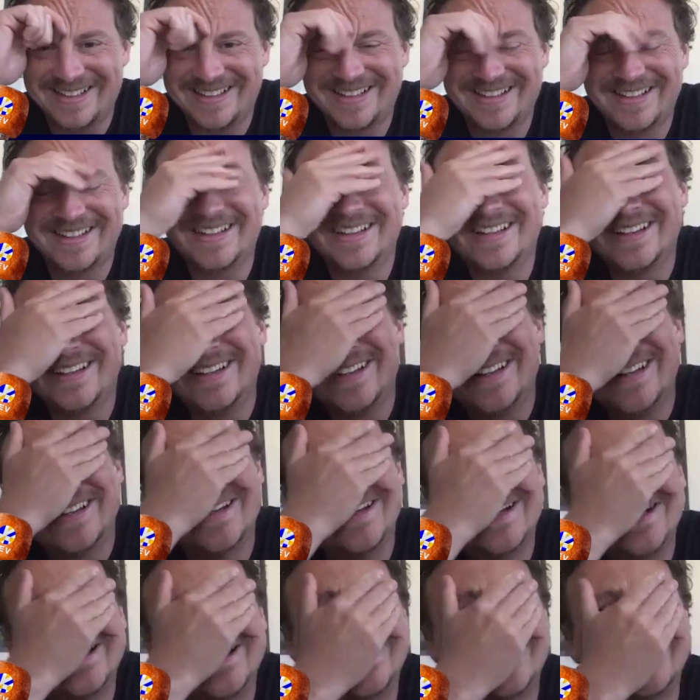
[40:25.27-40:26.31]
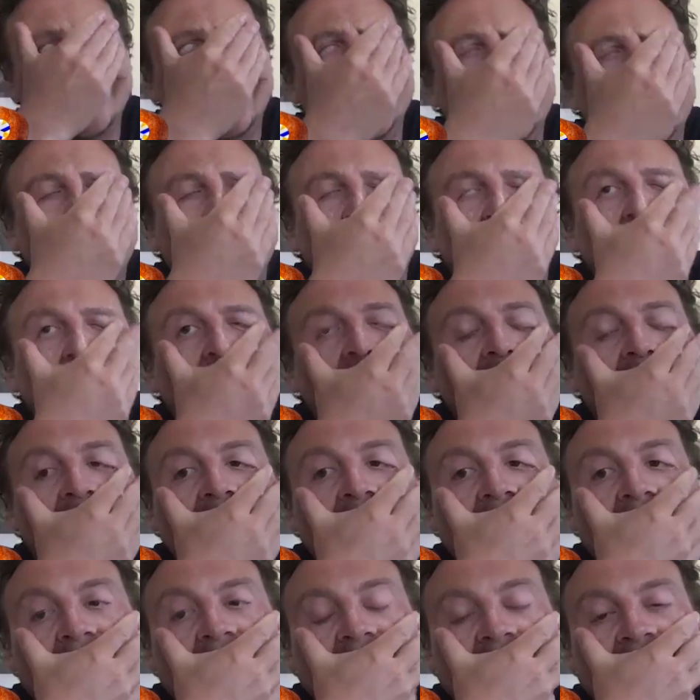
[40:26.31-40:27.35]
Like if a day without a
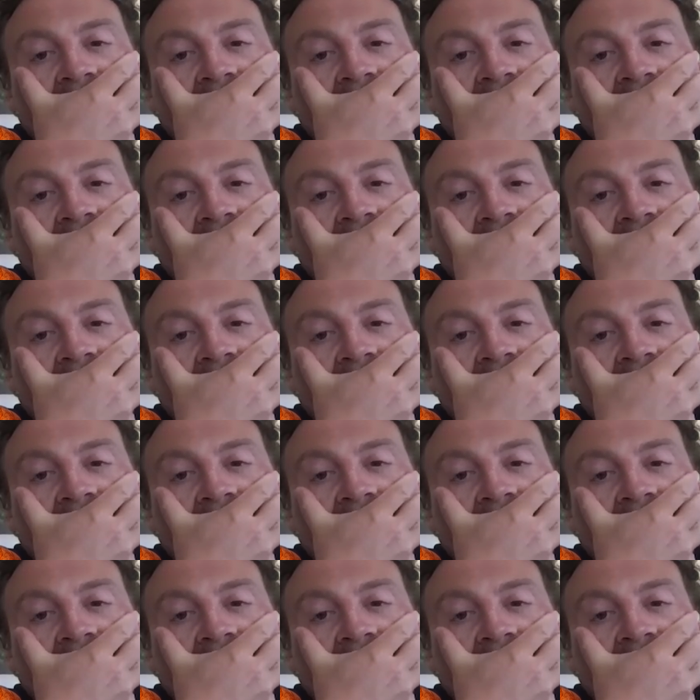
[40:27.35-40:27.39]
2